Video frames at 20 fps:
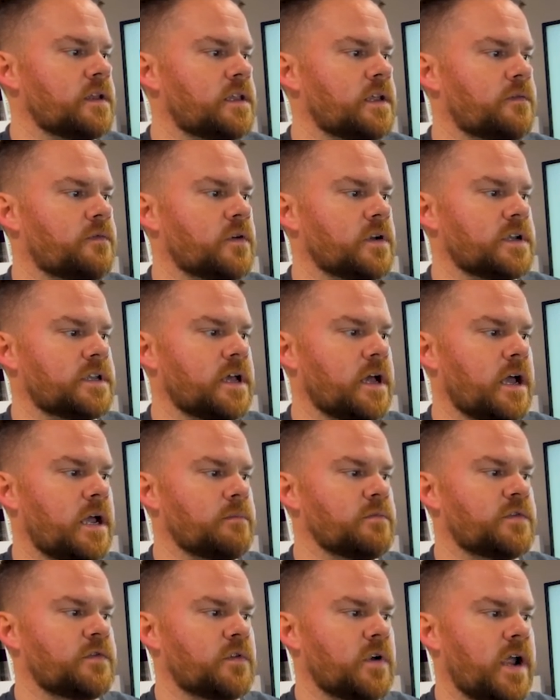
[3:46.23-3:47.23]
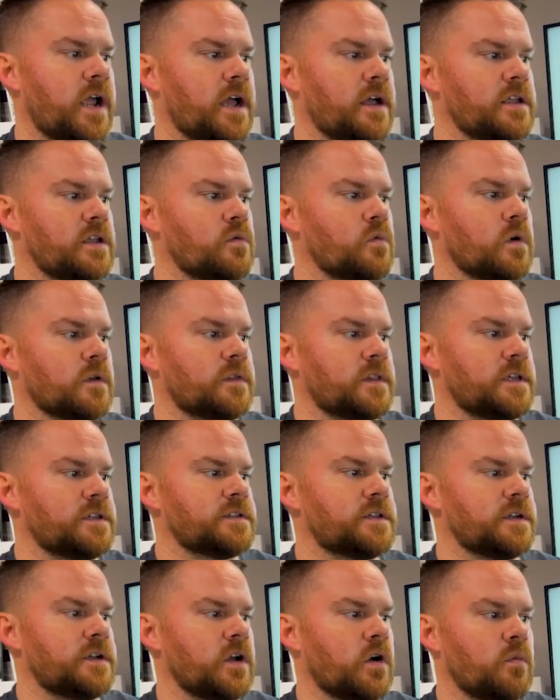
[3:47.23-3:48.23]
different times for how you want
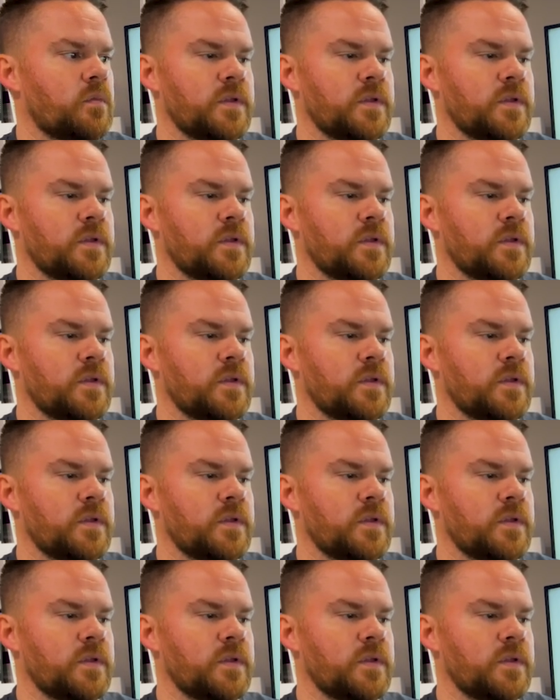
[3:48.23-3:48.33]
these to go.